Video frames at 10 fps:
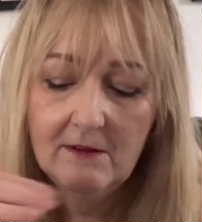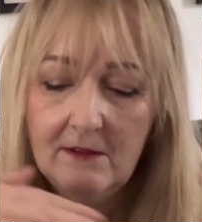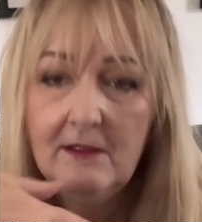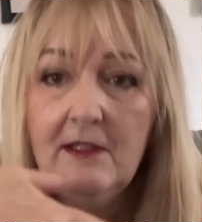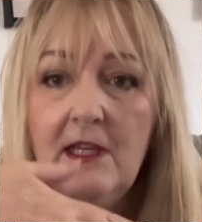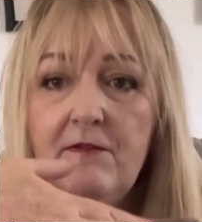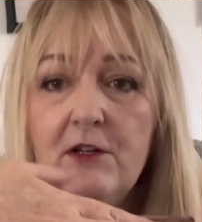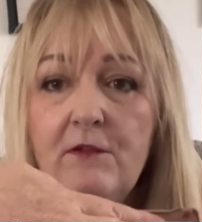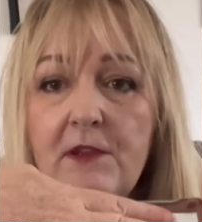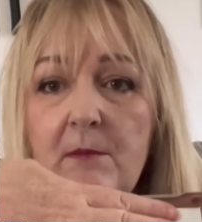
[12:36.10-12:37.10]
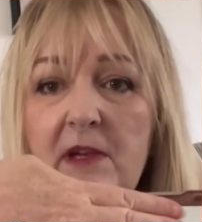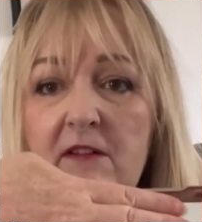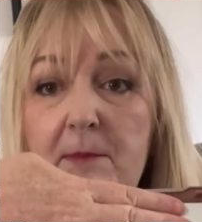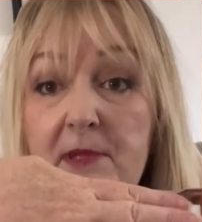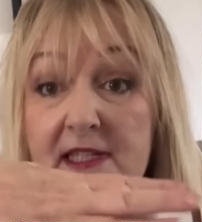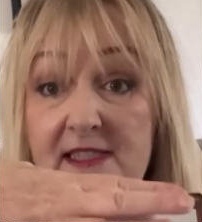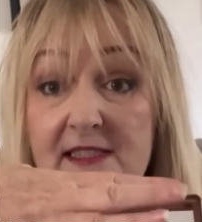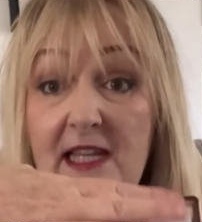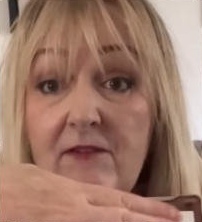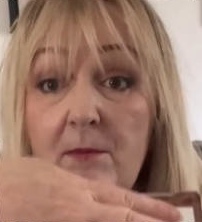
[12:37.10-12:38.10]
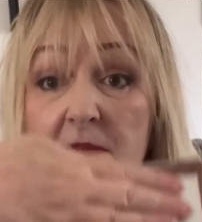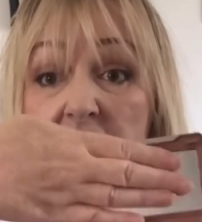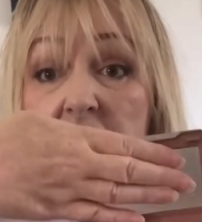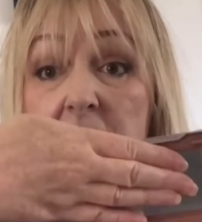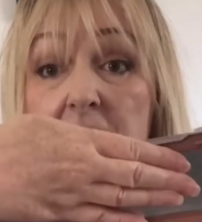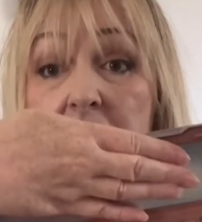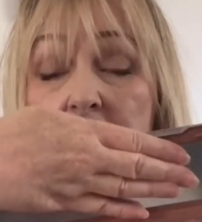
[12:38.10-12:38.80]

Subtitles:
gonna cover over the mirror, but it does have a mirror.